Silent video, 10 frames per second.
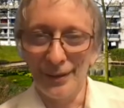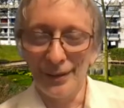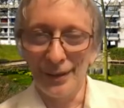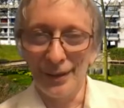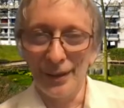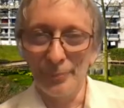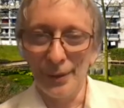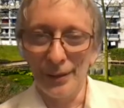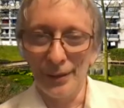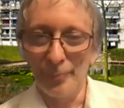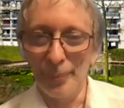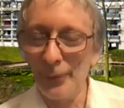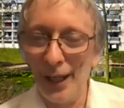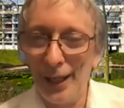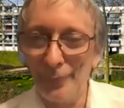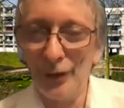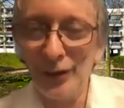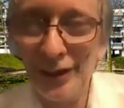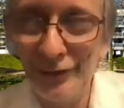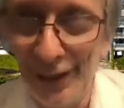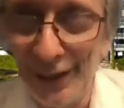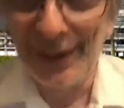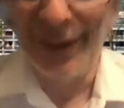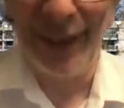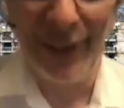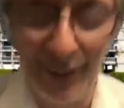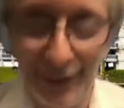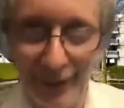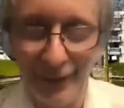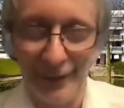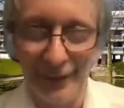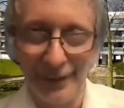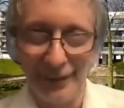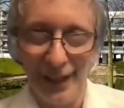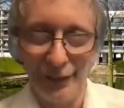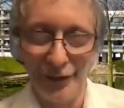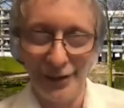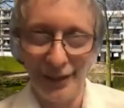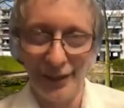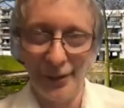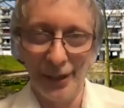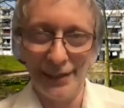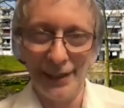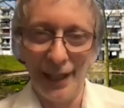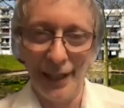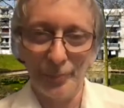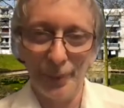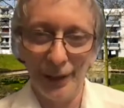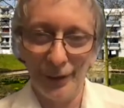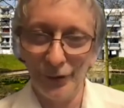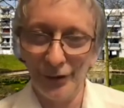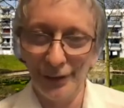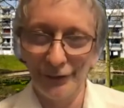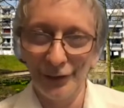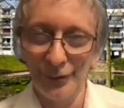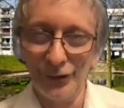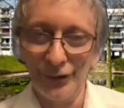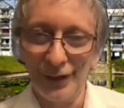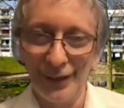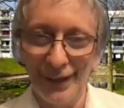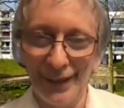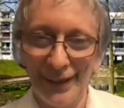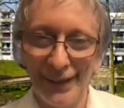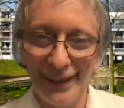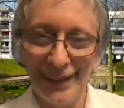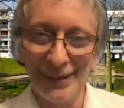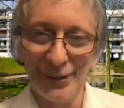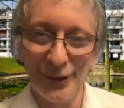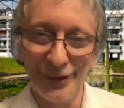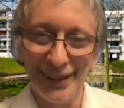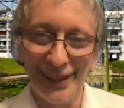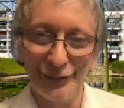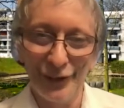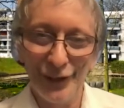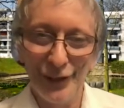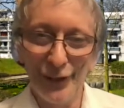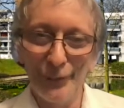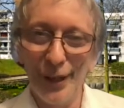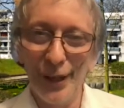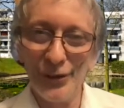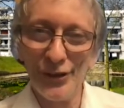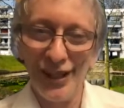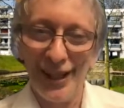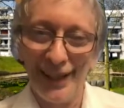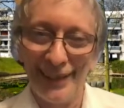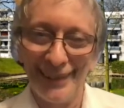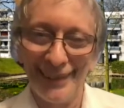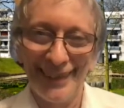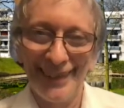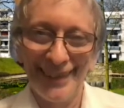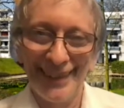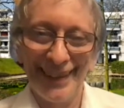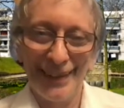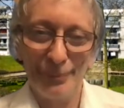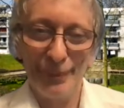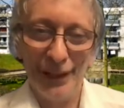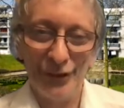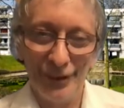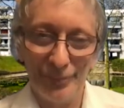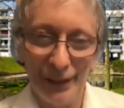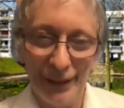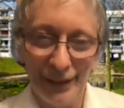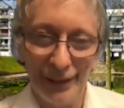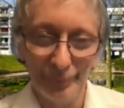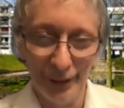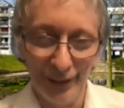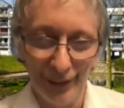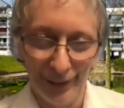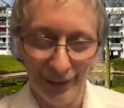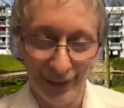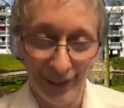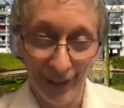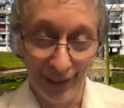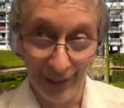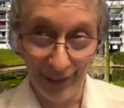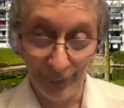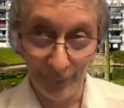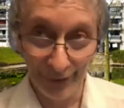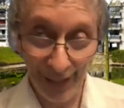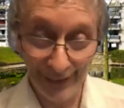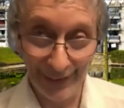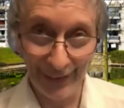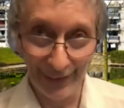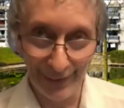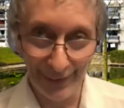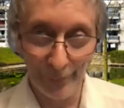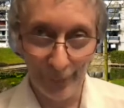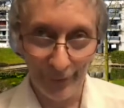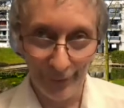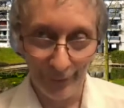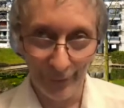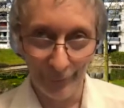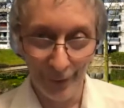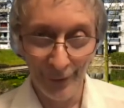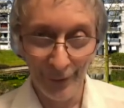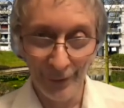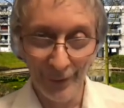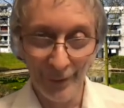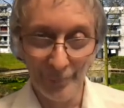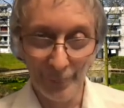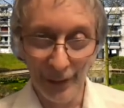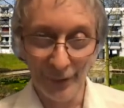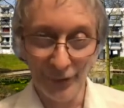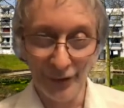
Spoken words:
By the way, I'm not convinced that AlphaZero is like biological evolution. That's kind of the most I can imagine it being, but I would guess that it's dumber than biological